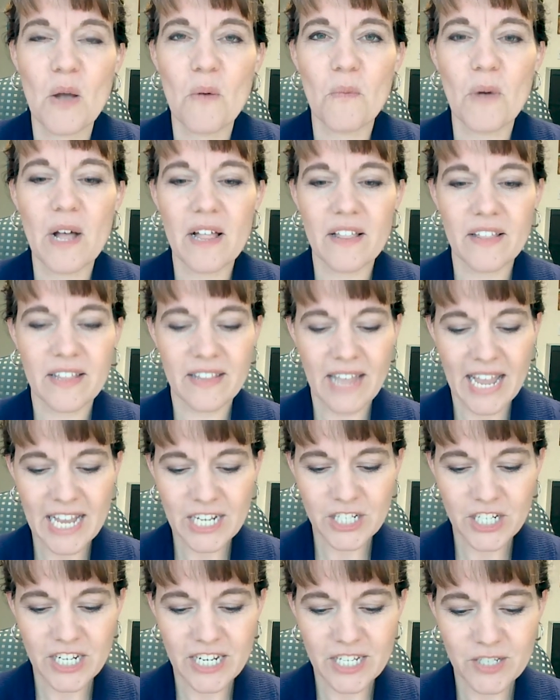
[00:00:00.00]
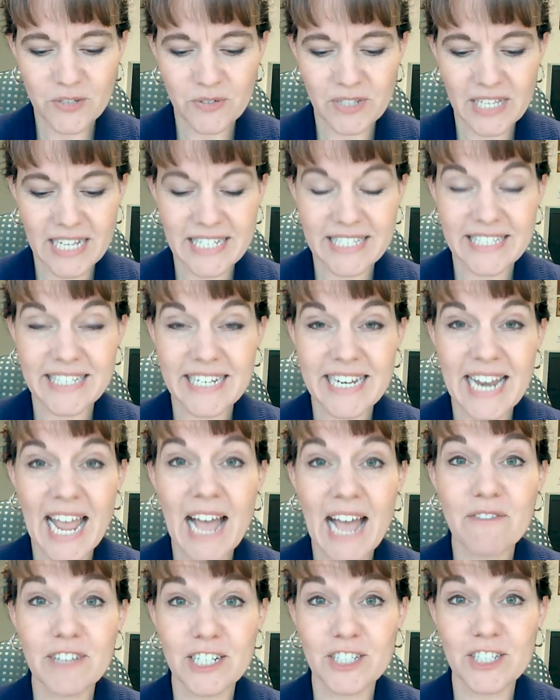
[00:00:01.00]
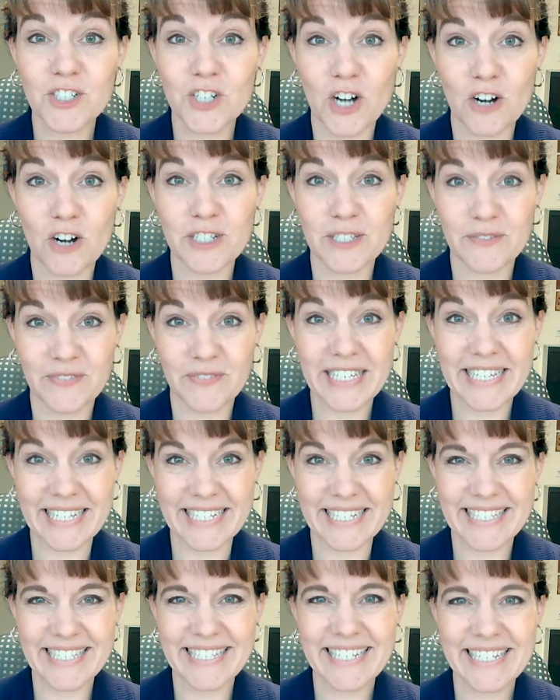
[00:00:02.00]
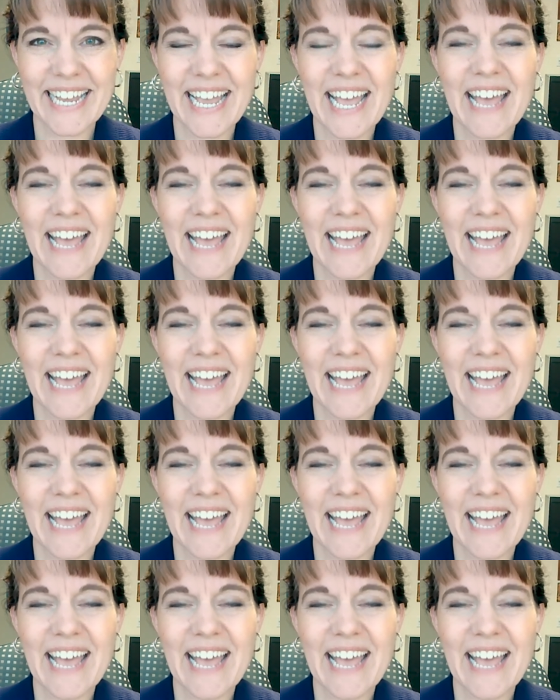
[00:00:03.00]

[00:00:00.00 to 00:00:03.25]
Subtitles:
Well, ancient Israelites didn't have little jars of yeast.